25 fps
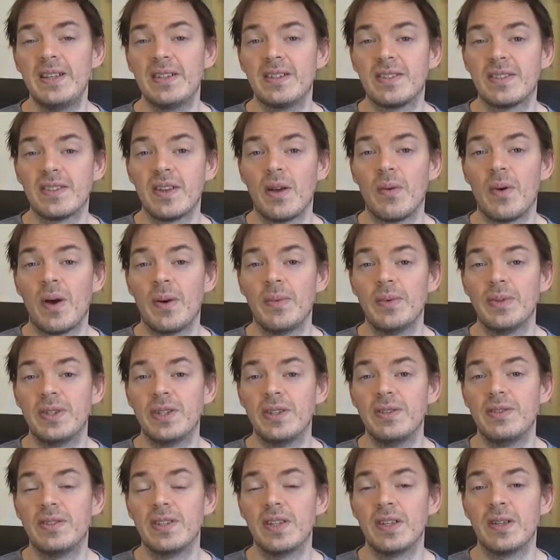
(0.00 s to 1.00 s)
So I was
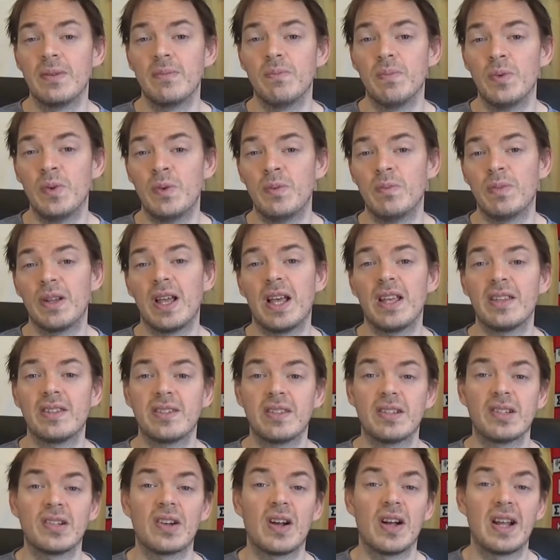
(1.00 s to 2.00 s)
using Moonblast
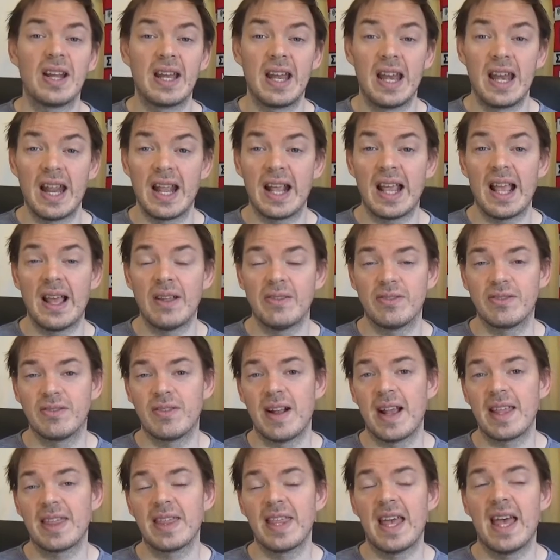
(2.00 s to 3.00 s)
to try and
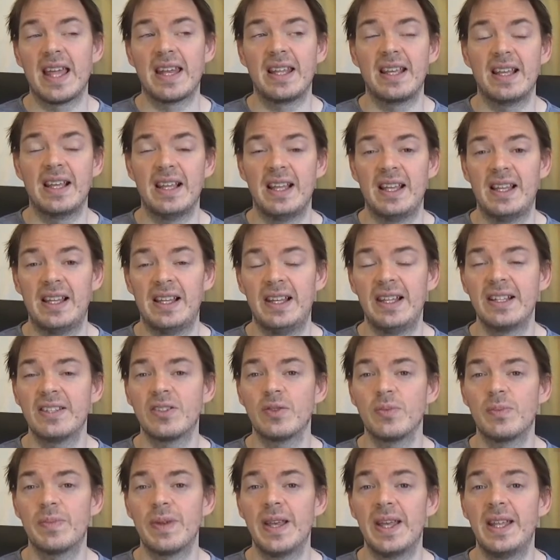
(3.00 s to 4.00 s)
counteract that a
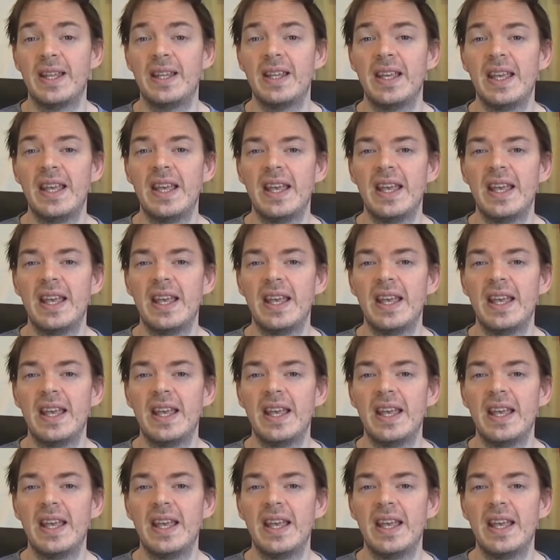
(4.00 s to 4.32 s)
little bit.